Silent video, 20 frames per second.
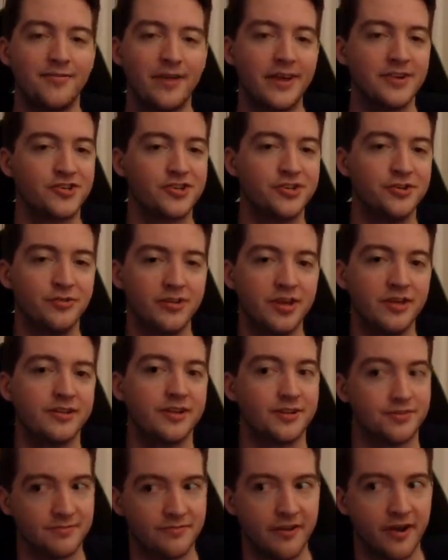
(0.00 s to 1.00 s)
Phase 2
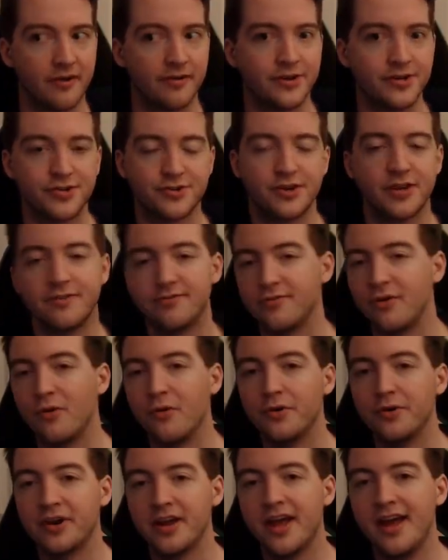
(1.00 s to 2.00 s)
healing's very
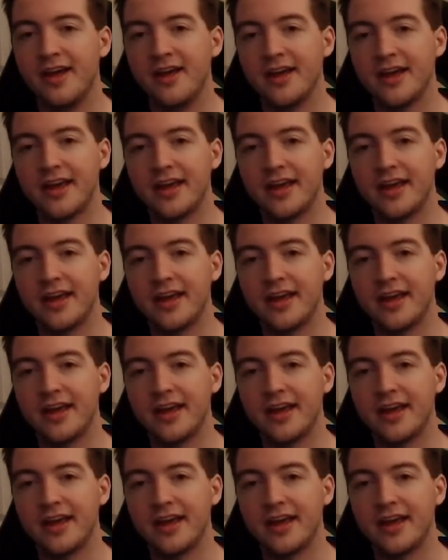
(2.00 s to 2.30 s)
straightforward